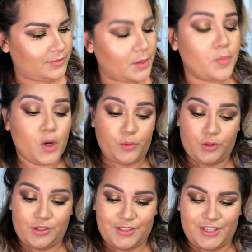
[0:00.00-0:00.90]
the
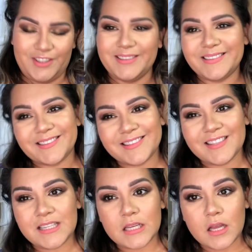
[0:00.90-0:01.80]
most. I'm
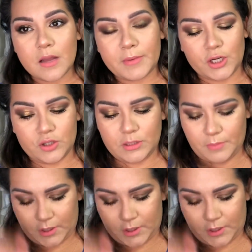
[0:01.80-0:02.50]
gonna use the